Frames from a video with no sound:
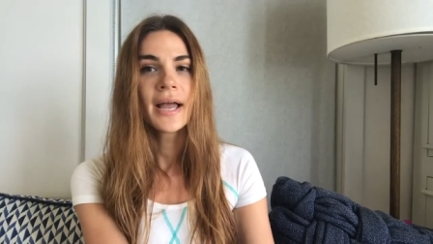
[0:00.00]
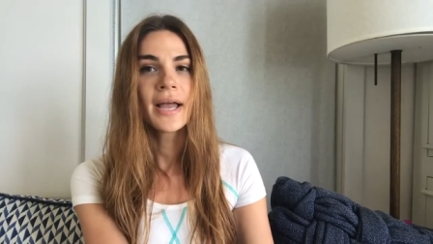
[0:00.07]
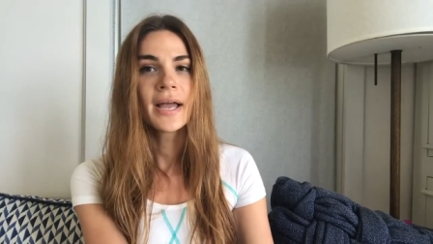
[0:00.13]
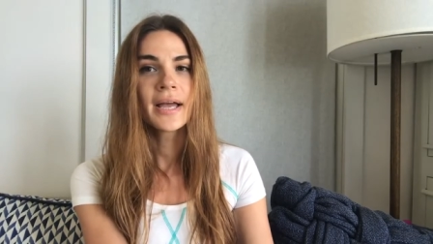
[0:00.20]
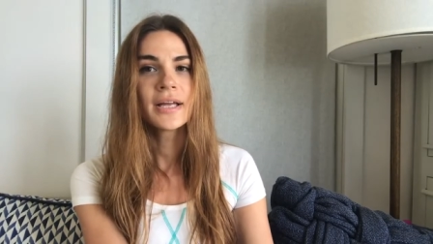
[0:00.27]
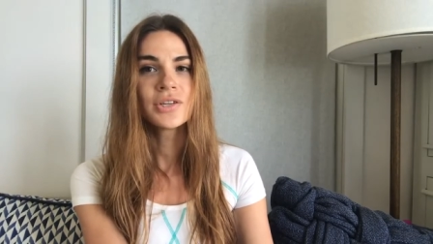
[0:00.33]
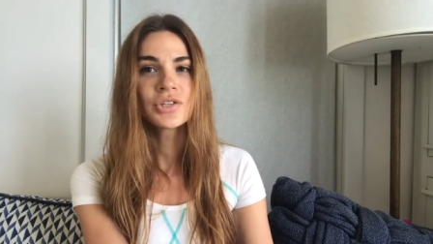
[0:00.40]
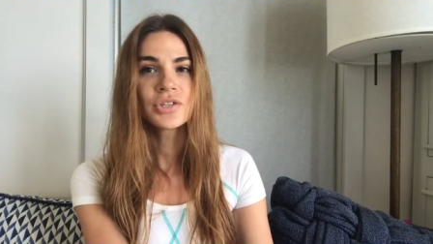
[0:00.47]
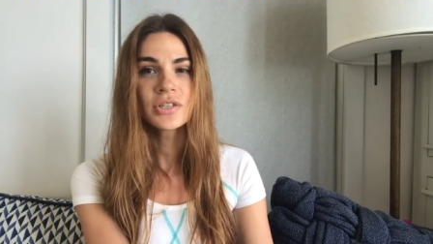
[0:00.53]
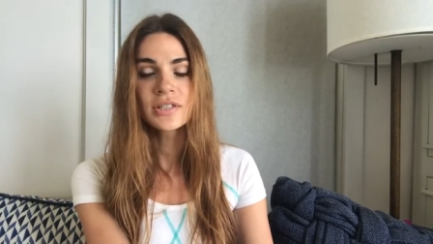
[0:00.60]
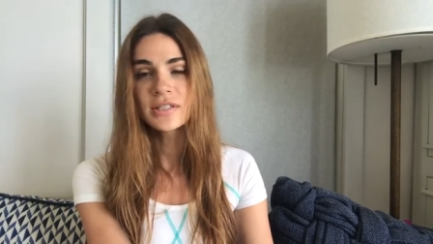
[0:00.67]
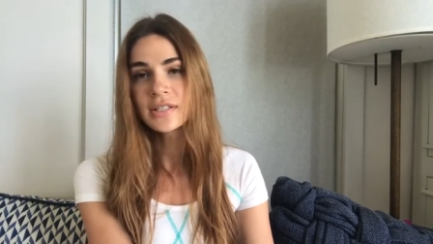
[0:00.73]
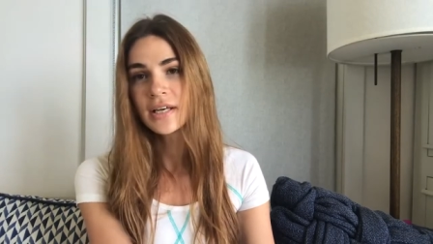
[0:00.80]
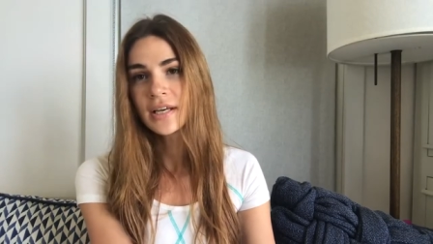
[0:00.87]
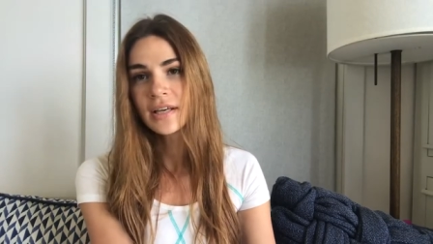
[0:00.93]
and
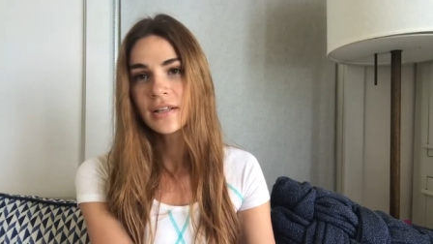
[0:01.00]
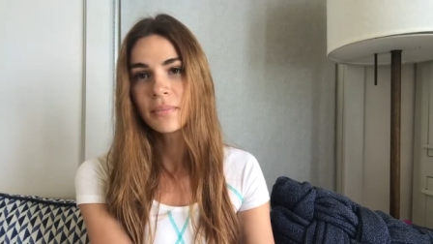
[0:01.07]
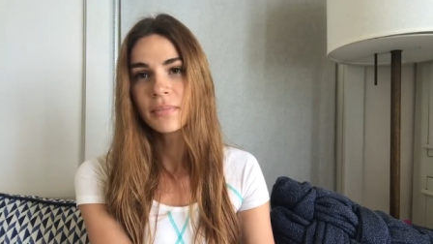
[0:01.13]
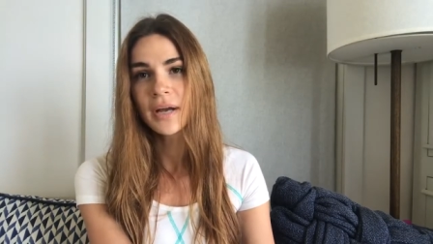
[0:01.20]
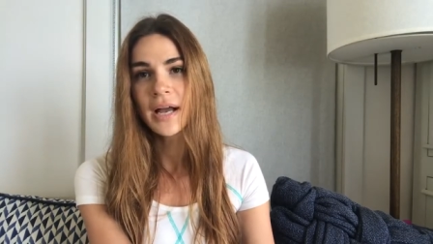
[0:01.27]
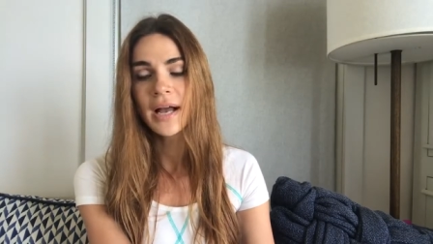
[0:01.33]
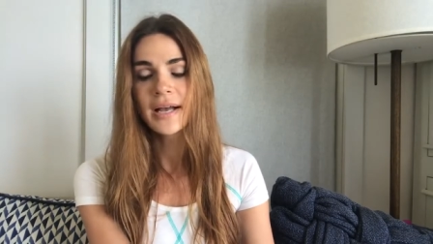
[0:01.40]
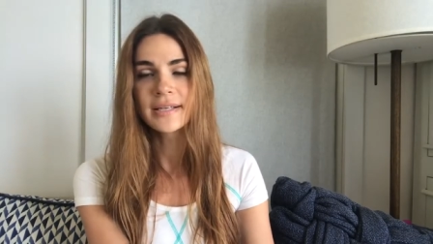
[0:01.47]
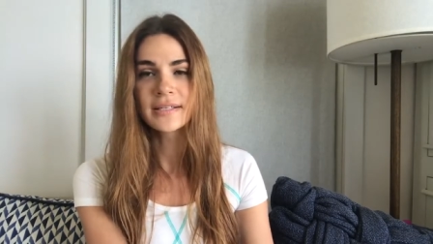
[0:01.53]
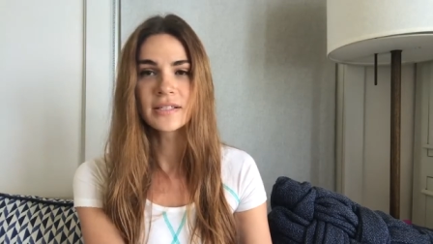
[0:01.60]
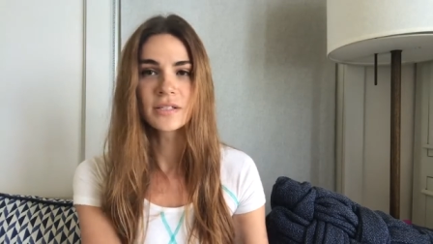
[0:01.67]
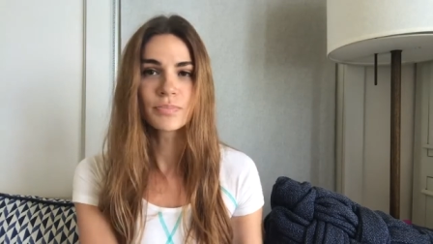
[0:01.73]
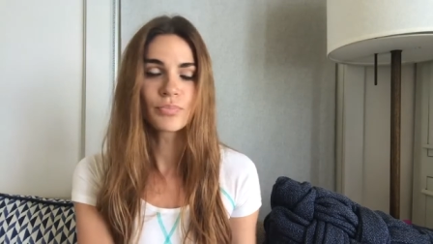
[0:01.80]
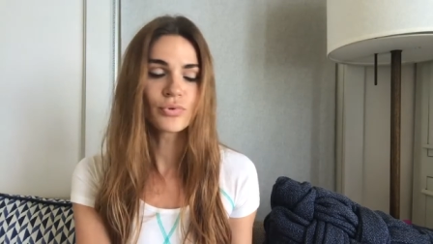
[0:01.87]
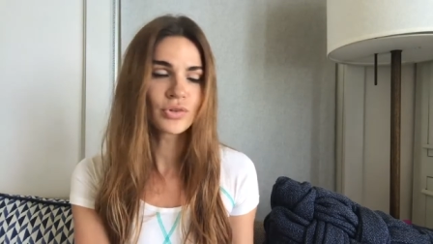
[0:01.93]
just take them as
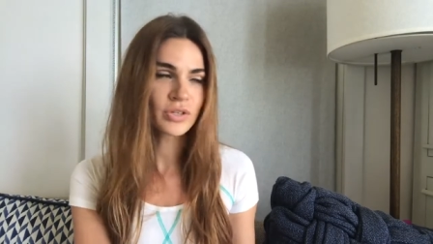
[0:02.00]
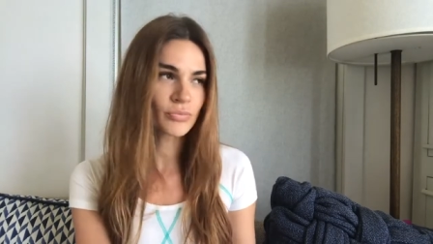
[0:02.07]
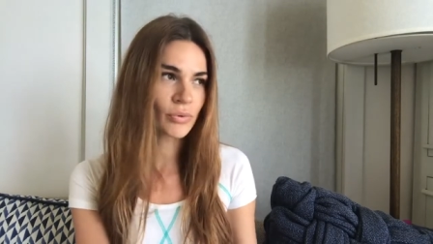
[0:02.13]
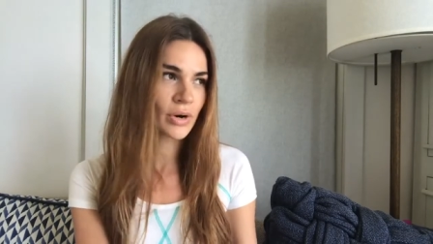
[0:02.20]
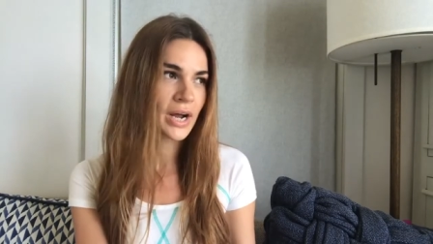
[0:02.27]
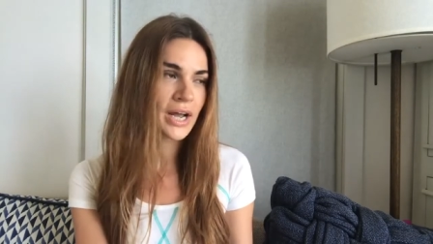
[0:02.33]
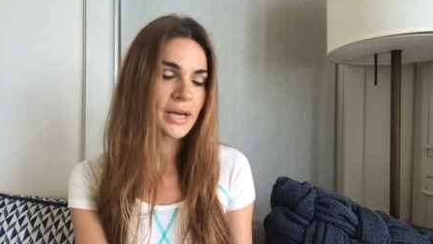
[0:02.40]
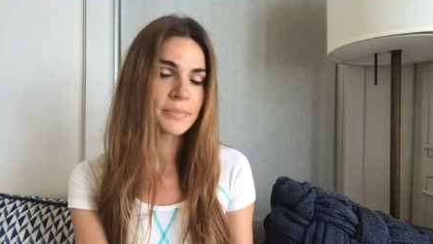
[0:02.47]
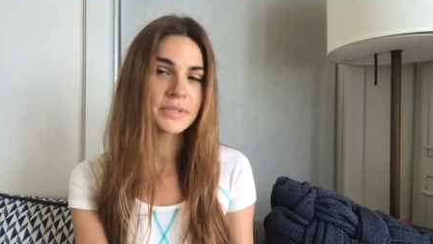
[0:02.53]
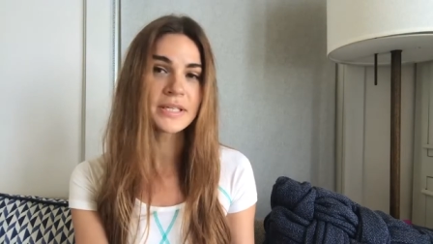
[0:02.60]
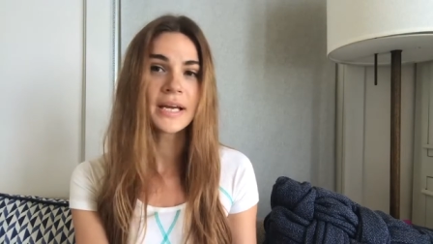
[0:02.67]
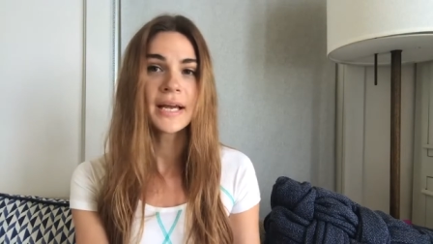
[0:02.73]
it's prescribed,